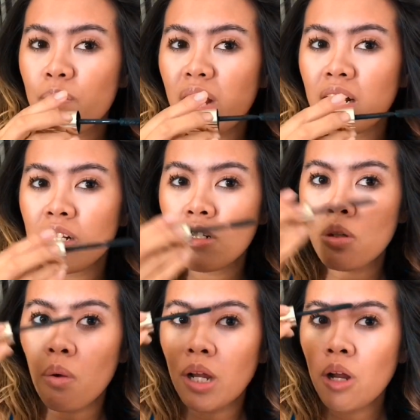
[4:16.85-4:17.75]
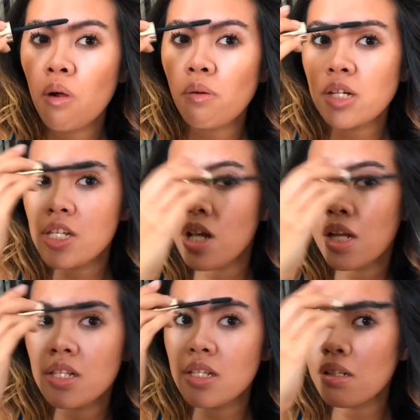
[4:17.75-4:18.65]
By going
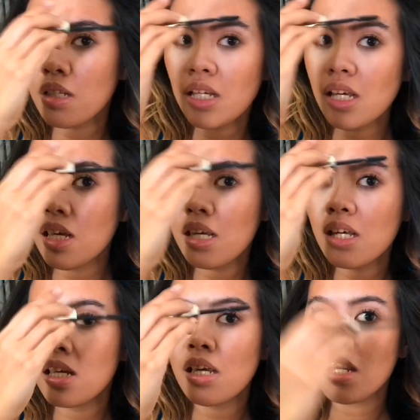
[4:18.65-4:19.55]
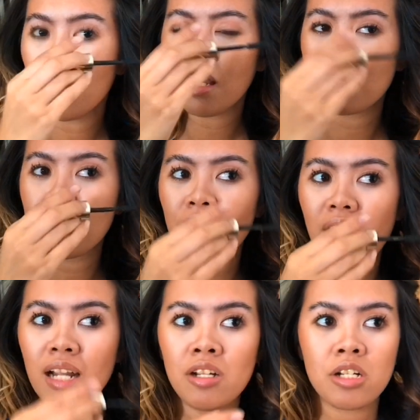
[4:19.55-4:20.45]
horizontally, it
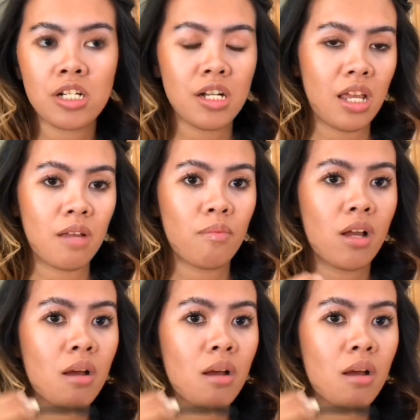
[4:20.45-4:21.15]
defines your shape.